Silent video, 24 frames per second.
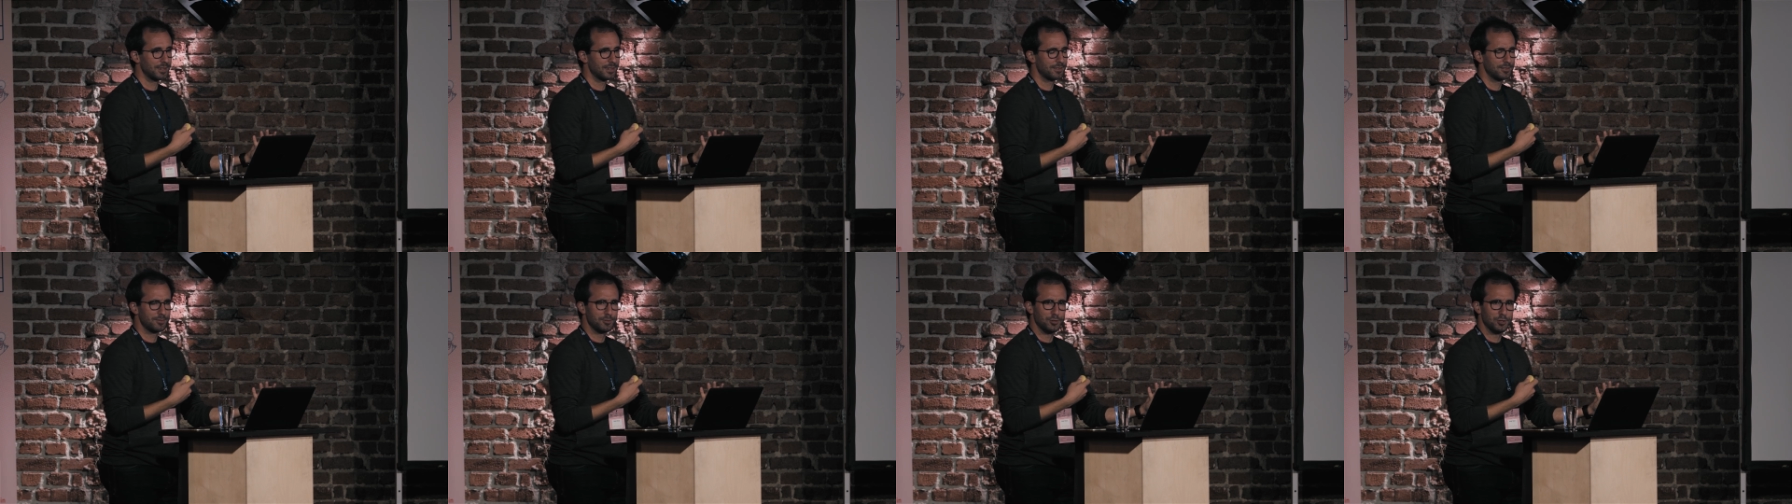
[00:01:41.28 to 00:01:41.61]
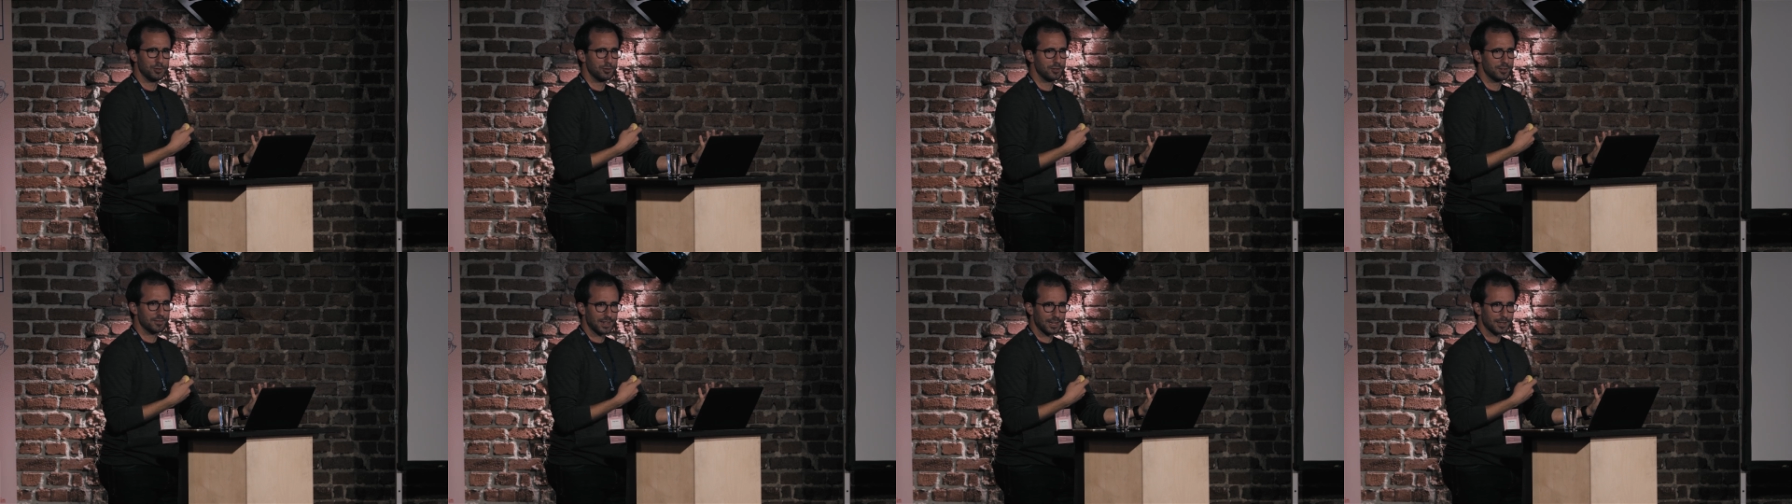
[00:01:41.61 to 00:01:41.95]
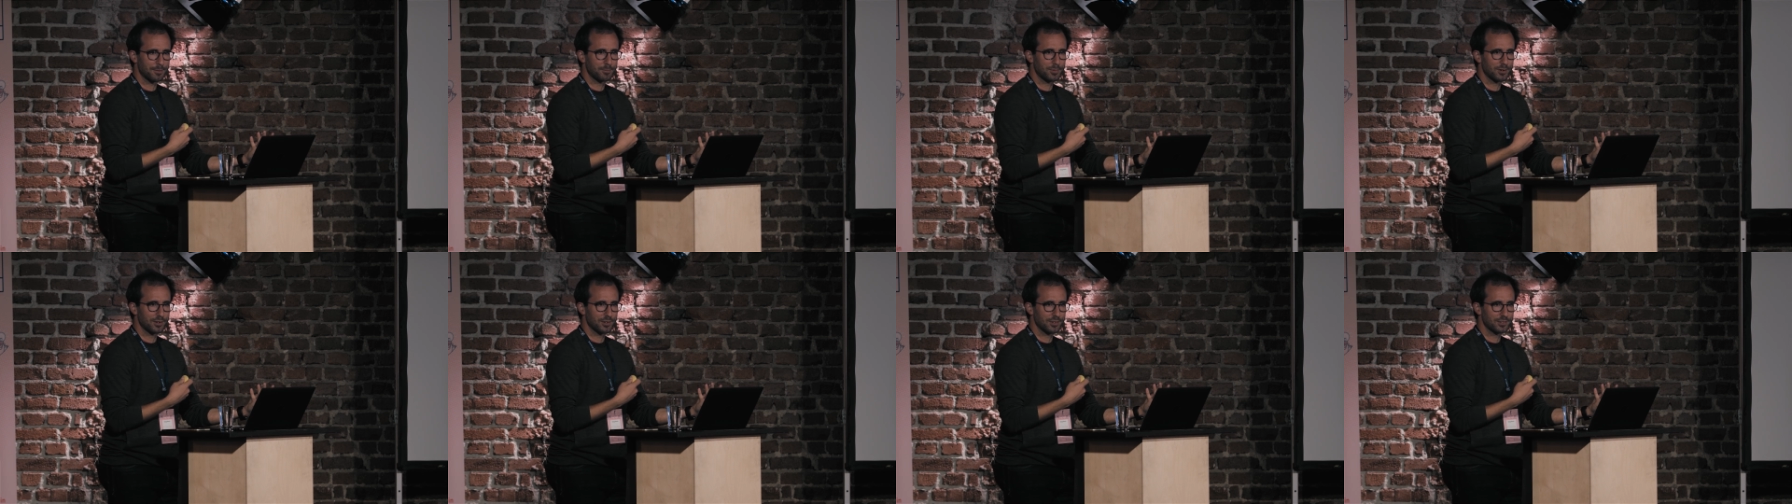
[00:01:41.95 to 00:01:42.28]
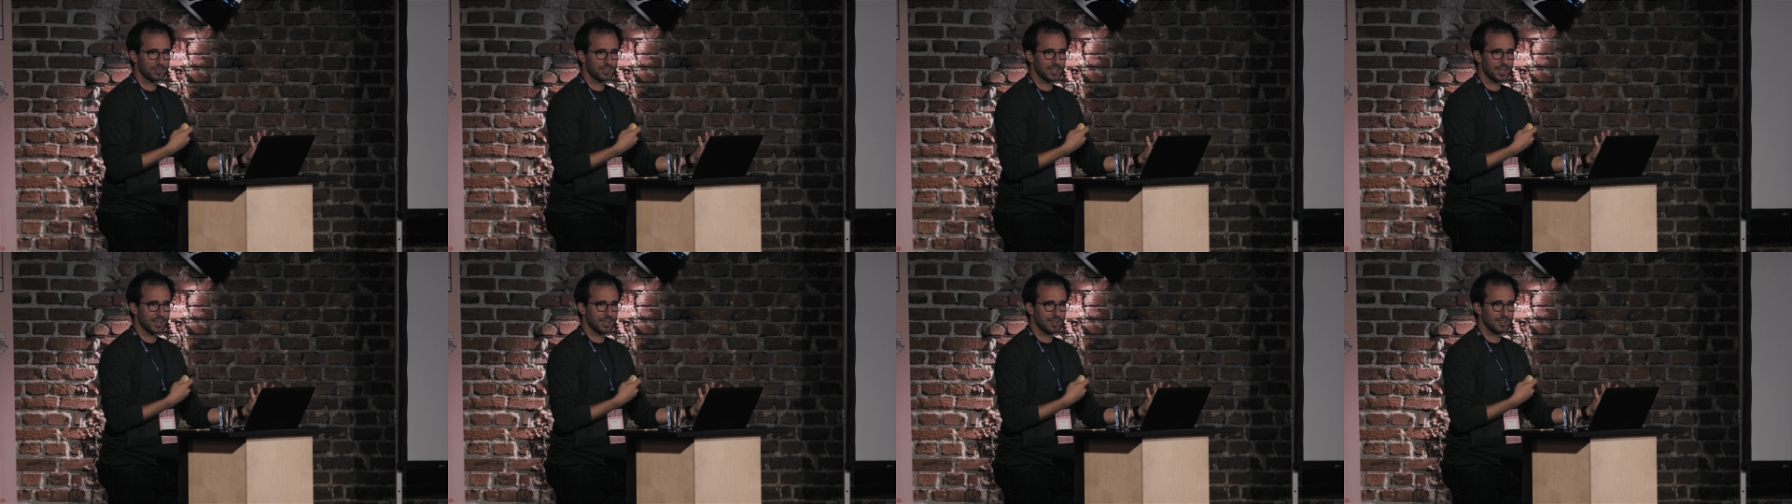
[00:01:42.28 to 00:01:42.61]
new
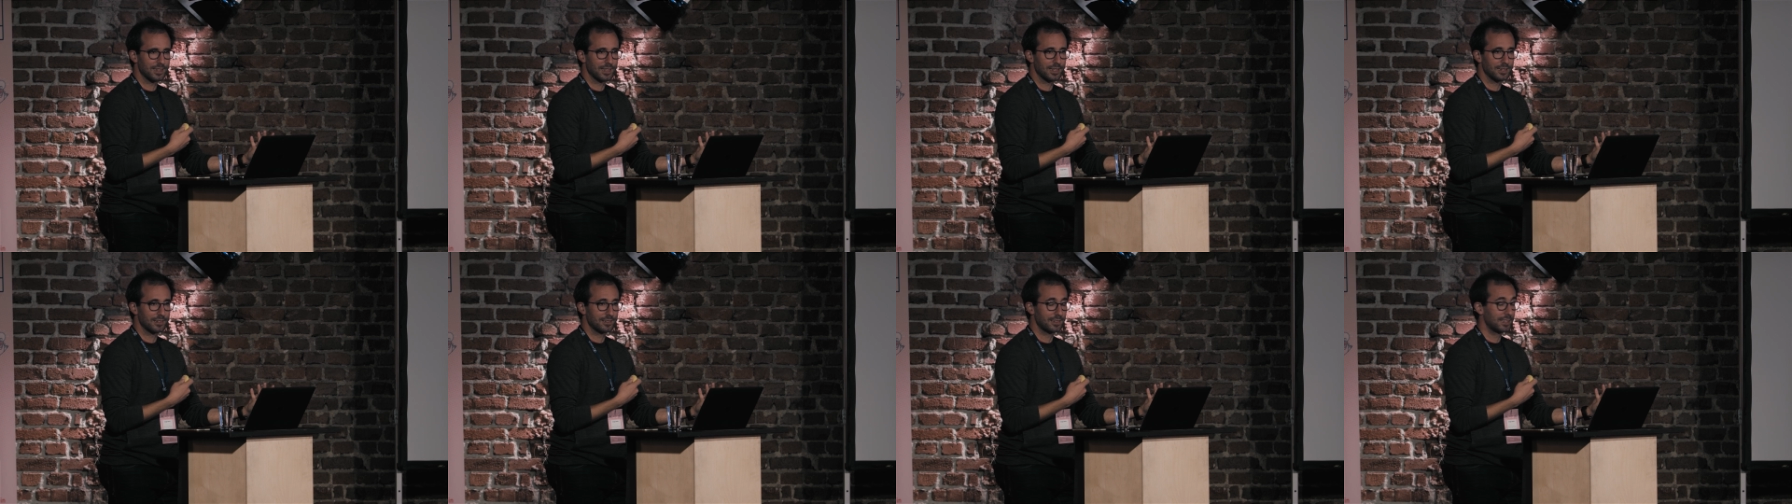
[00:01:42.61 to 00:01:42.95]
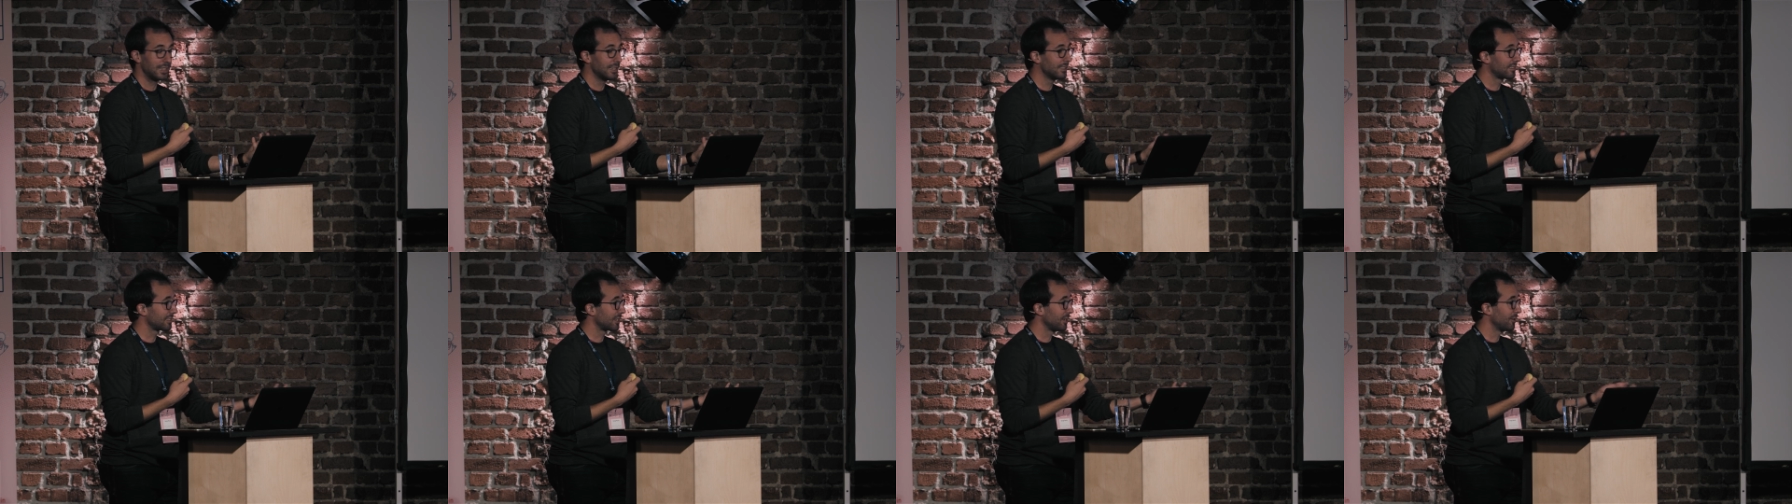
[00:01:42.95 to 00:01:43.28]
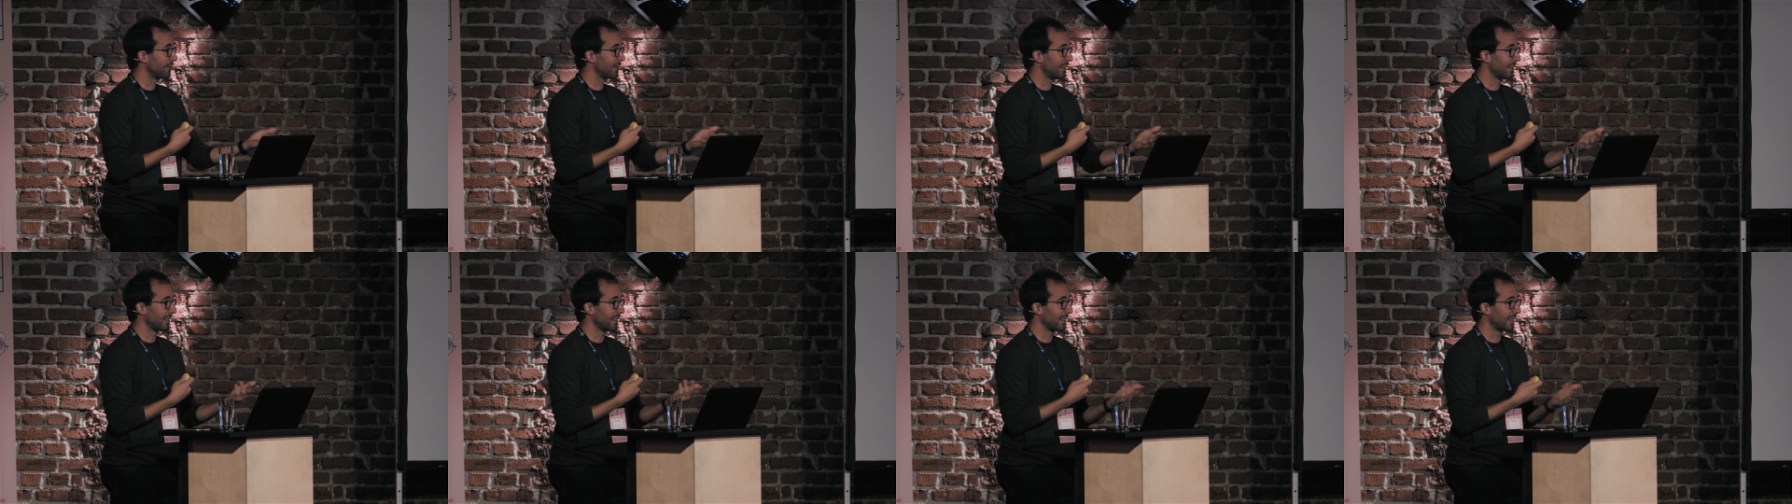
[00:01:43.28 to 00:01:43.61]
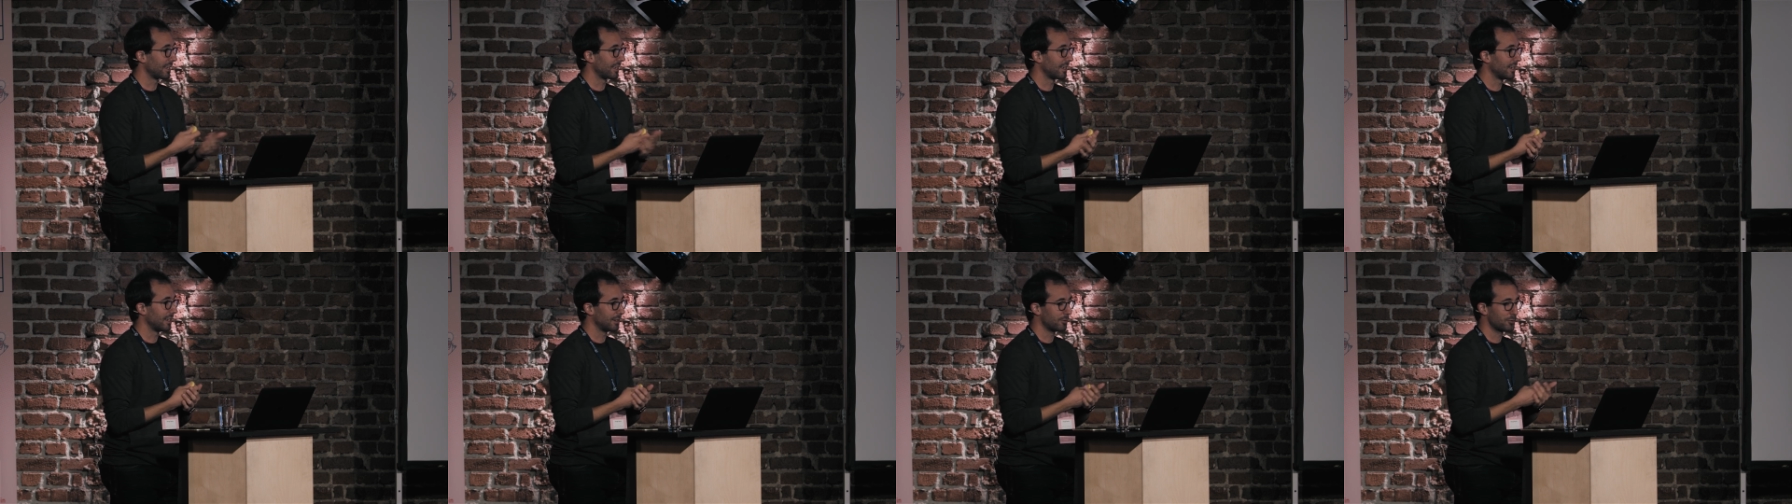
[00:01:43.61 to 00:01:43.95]
developers and kids coding,
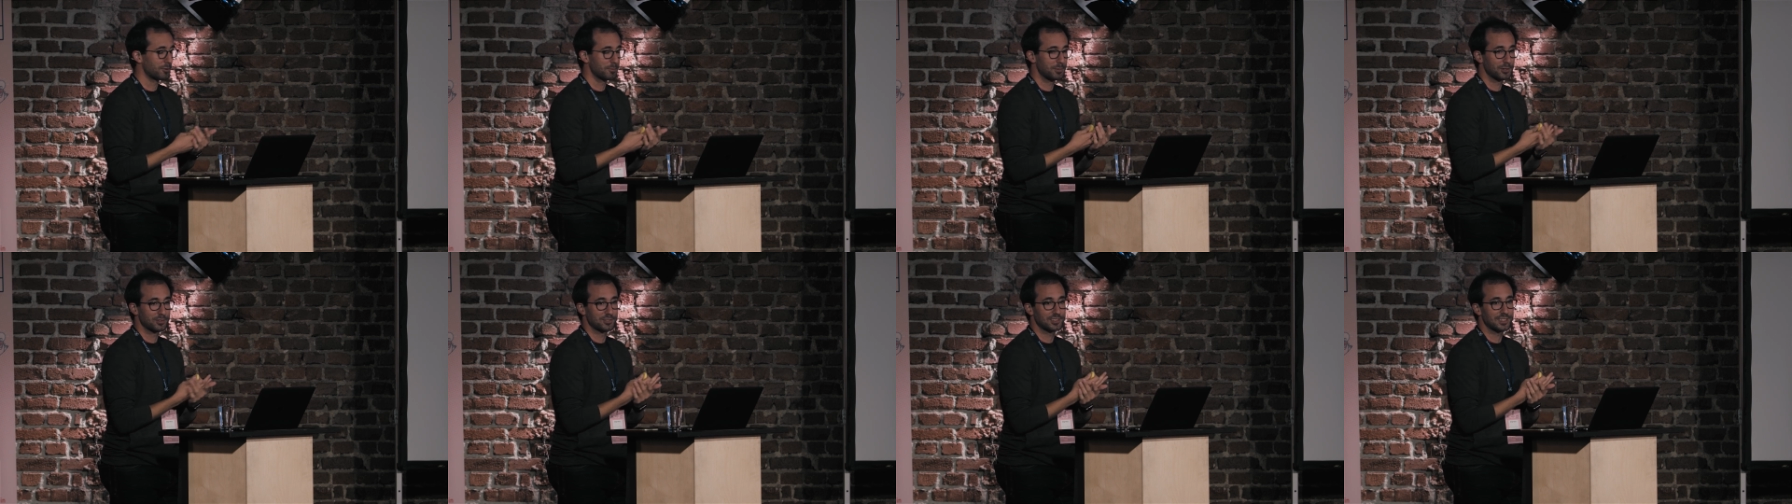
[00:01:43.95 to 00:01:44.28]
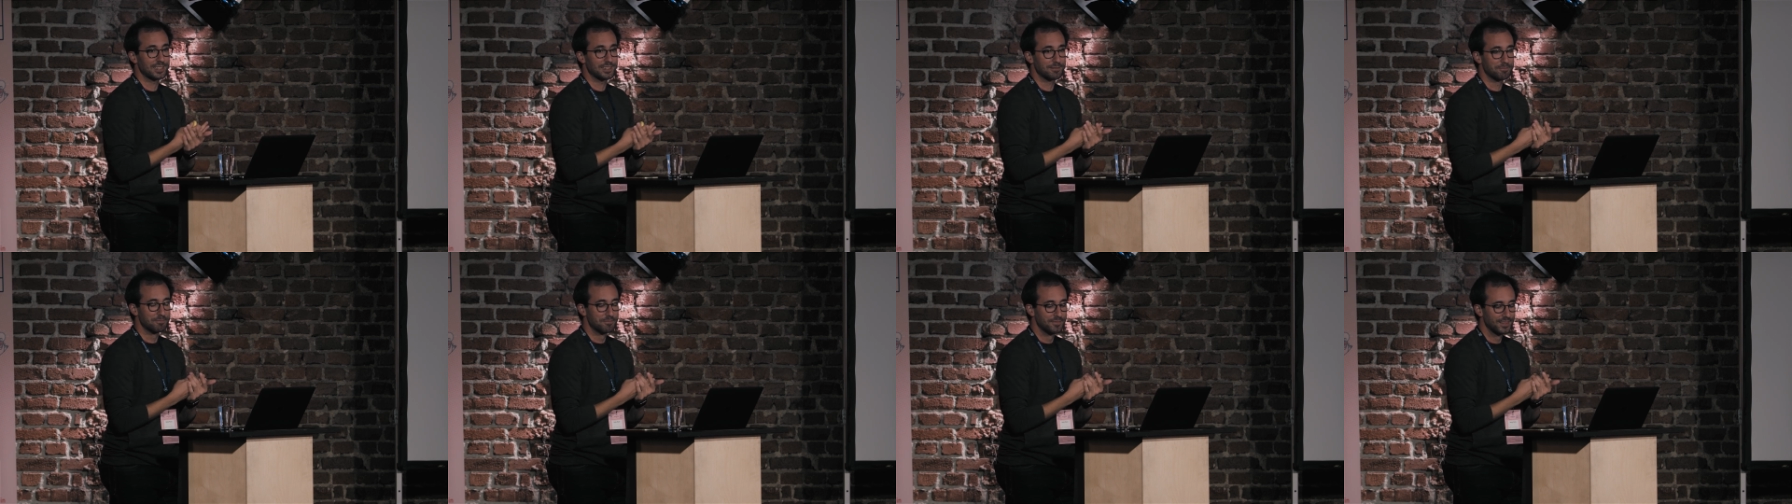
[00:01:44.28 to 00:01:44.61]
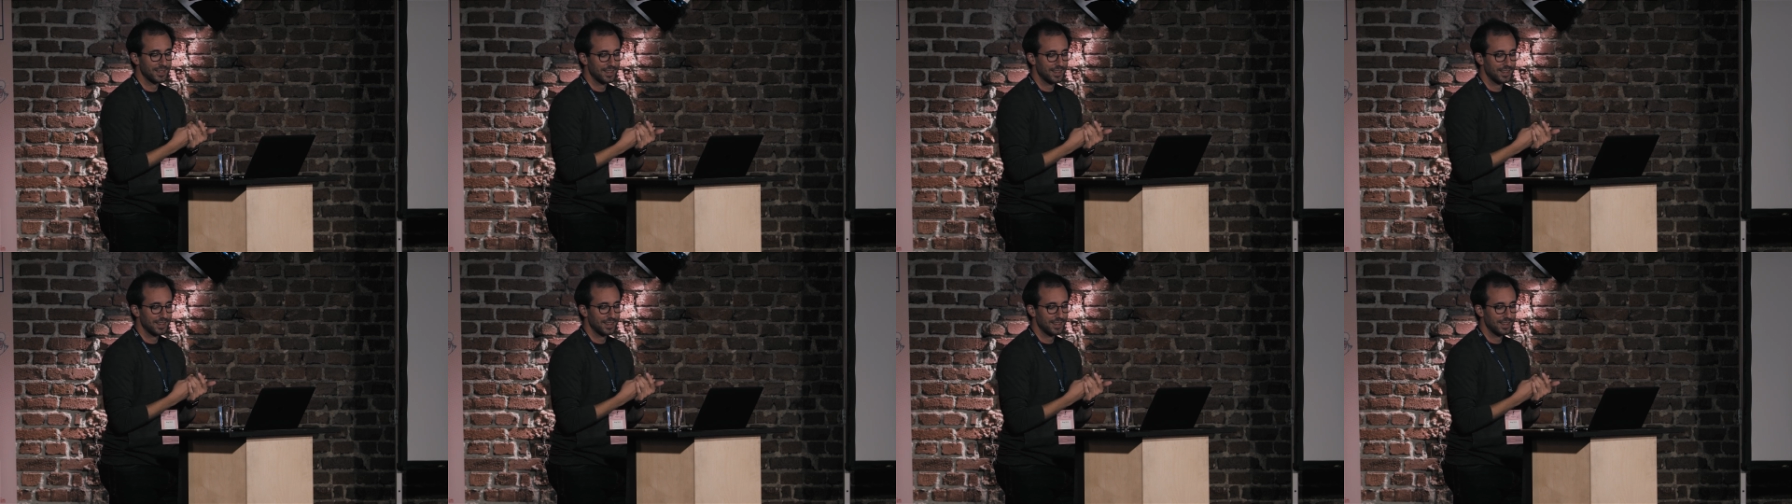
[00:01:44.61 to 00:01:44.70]
like Ramon said.